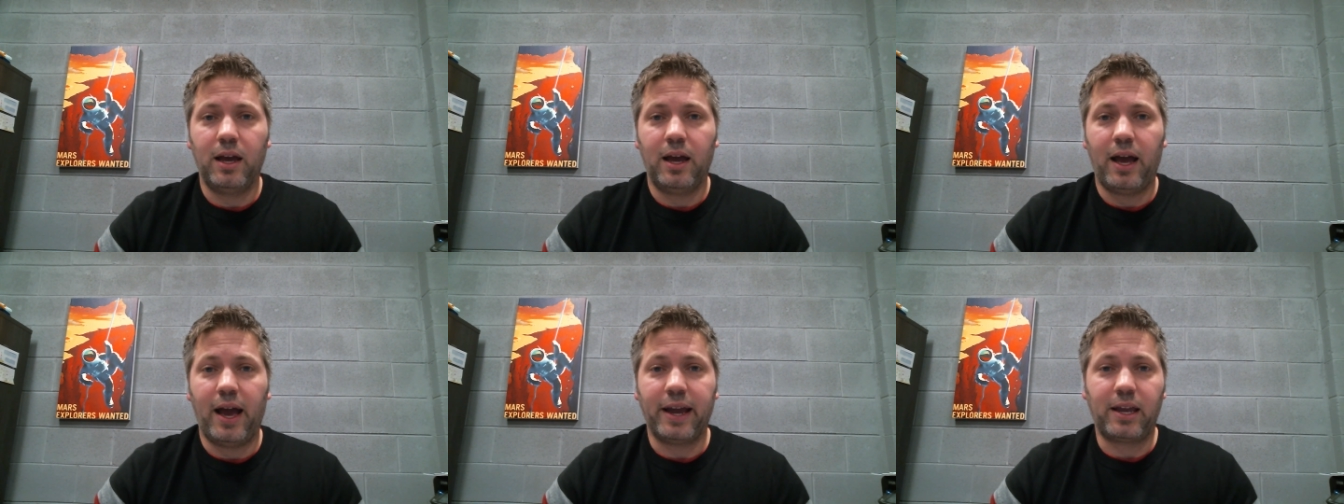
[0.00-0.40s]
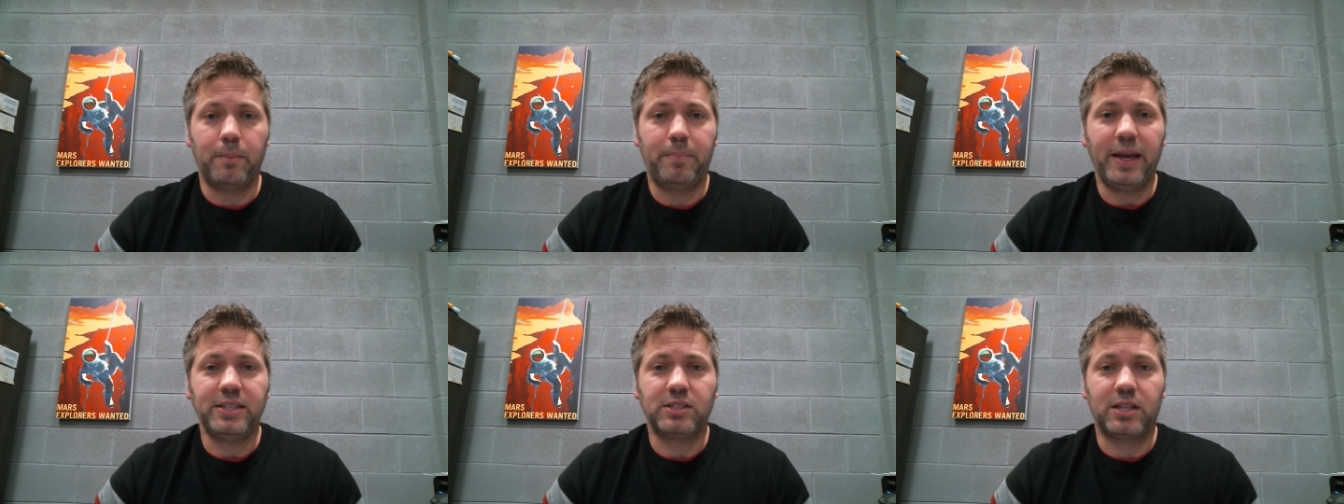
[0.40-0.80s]
I can
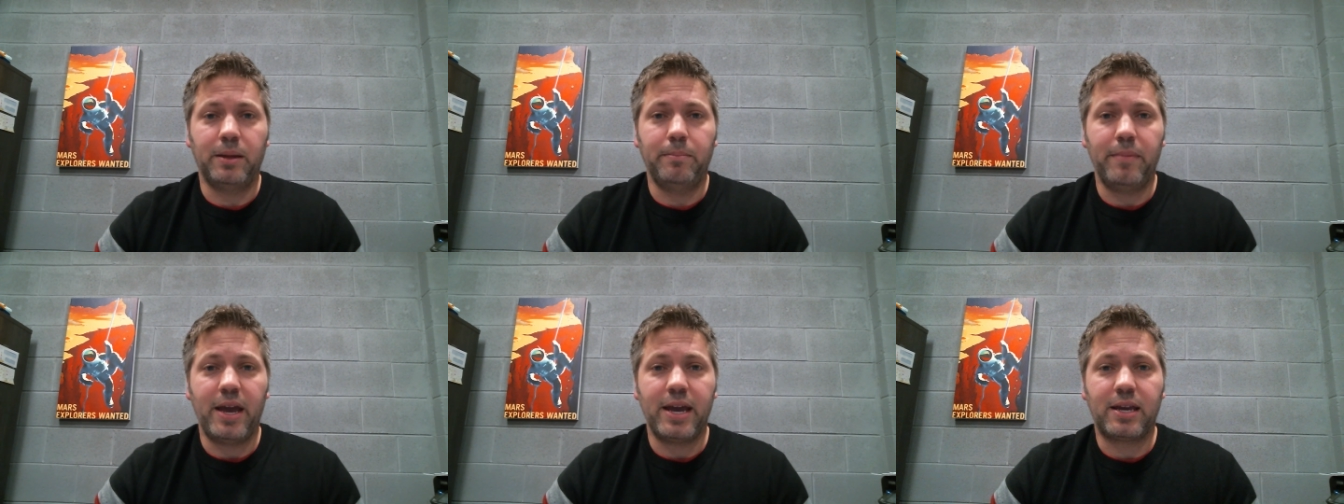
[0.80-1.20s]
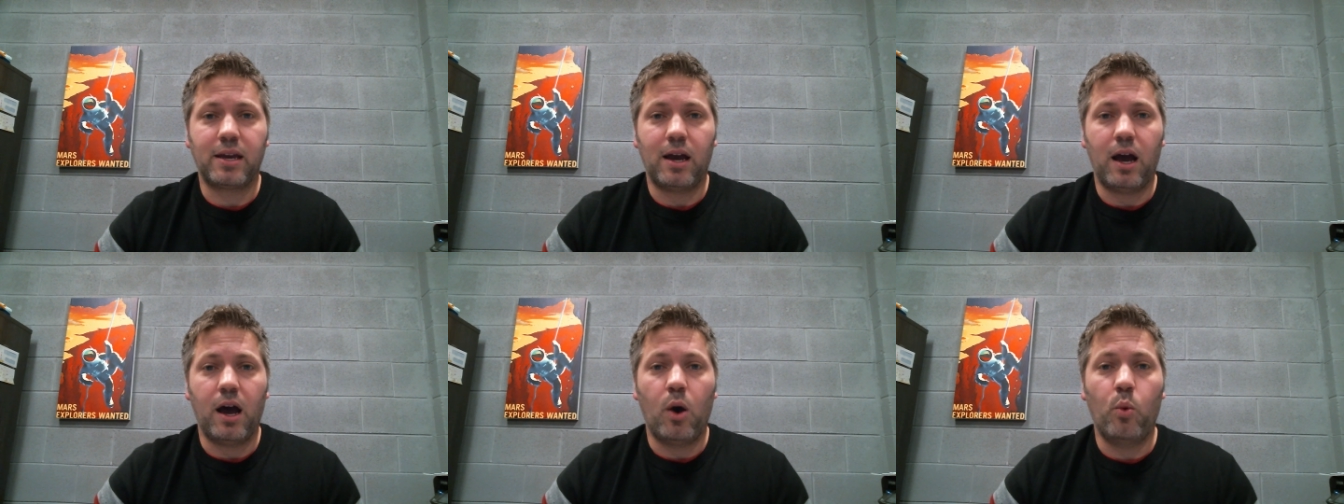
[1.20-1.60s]
basically make
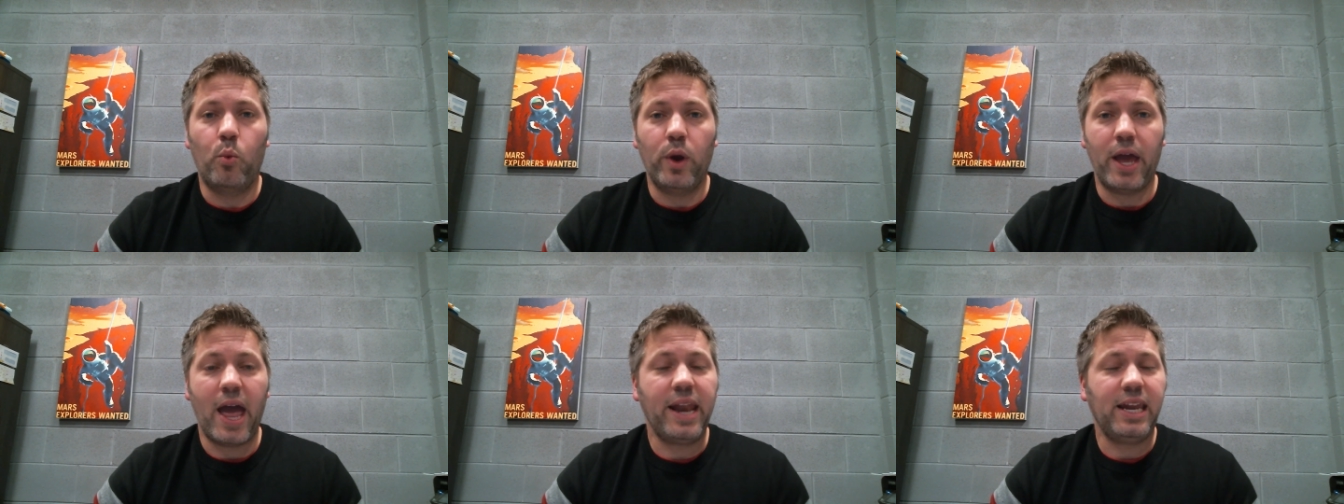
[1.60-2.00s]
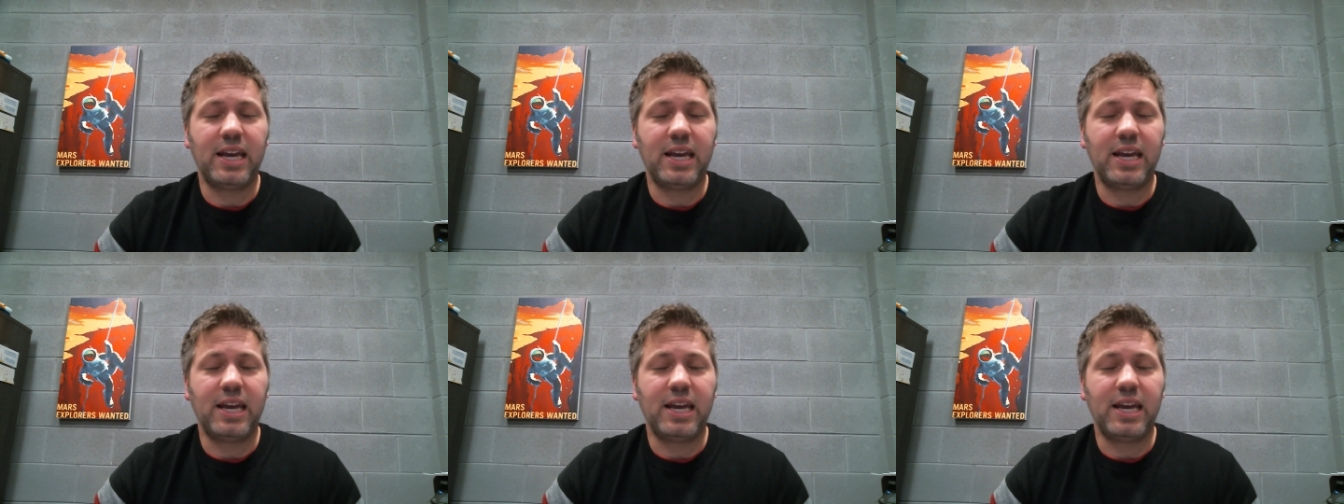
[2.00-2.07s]
a, any